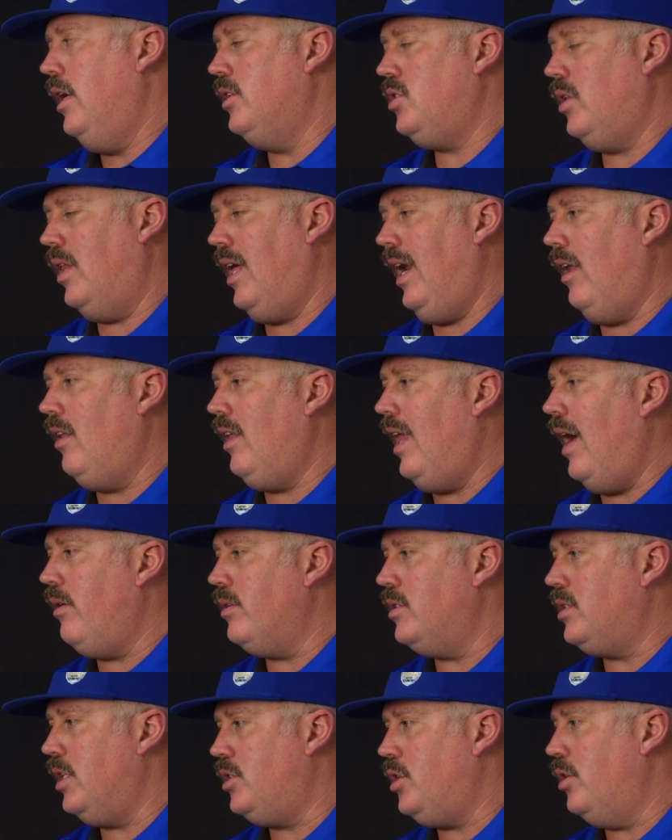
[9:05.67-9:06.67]
And so that'll allow
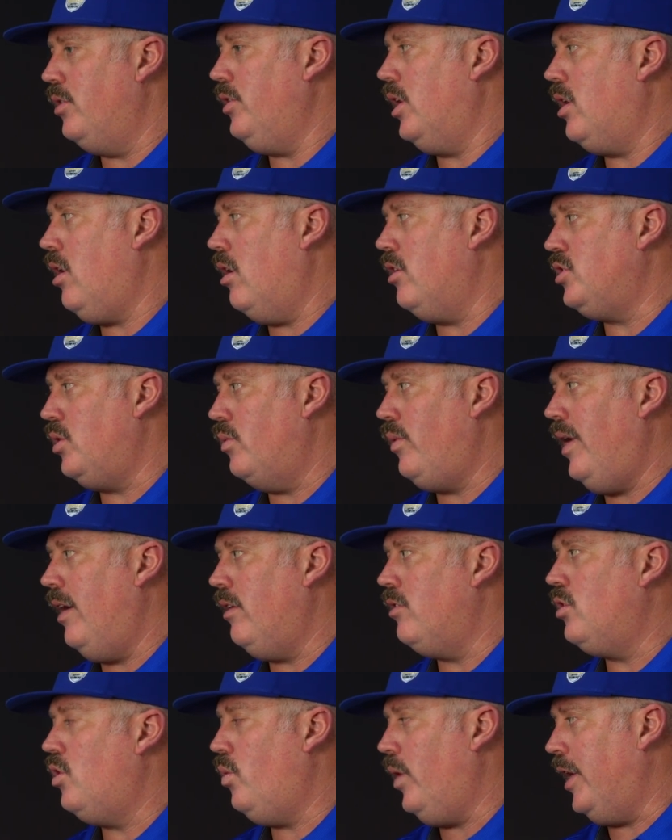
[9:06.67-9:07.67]
us to turn the cars
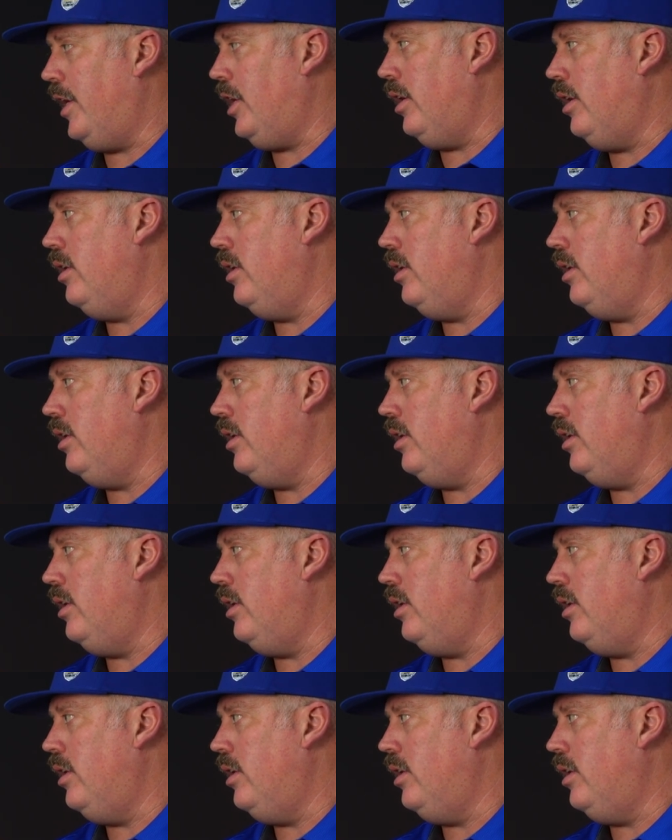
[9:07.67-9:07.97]
around quicker.